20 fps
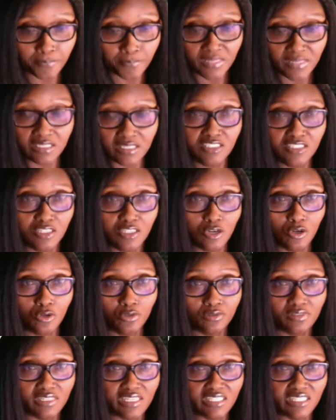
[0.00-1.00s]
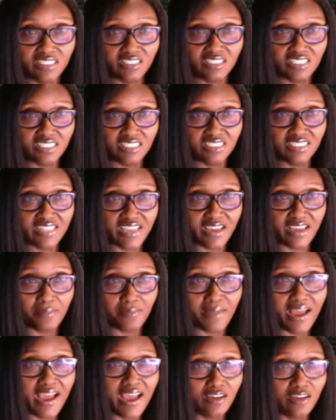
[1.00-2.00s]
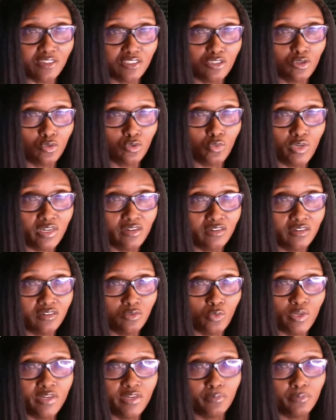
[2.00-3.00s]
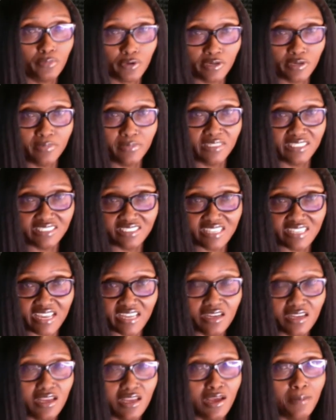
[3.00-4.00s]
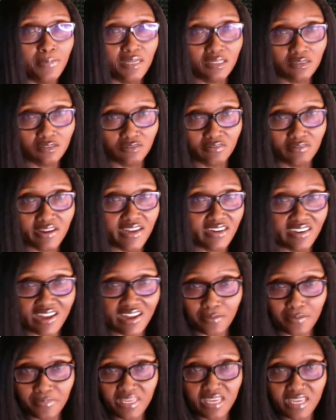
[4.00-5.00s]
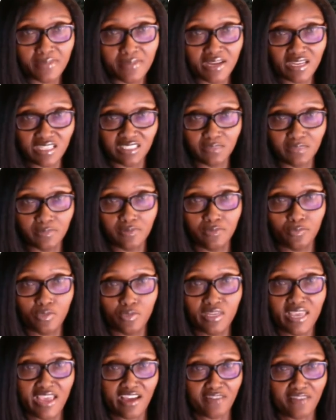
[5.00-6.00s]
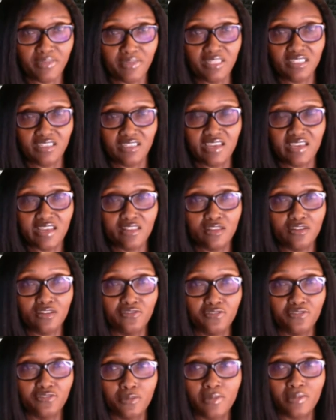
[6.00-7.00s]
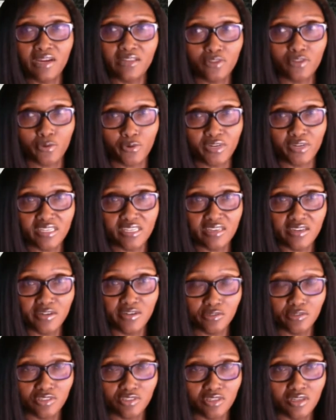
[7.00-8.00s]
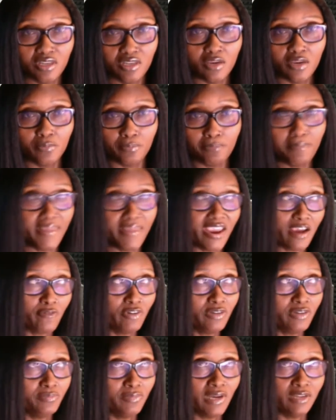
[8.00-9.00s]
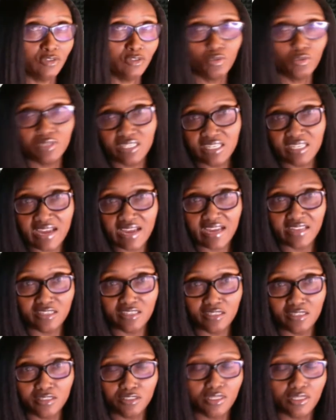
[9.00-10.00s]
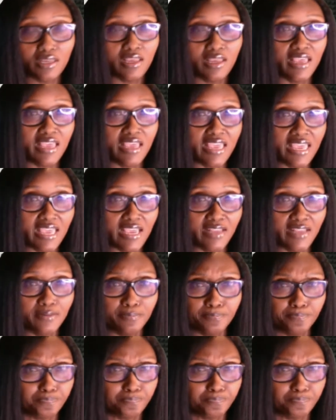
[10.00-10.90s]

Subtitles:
So it's just that my household, we're pretty much set. But granted, now me and my husband, we have been together for about 30 years, married about 29 years. And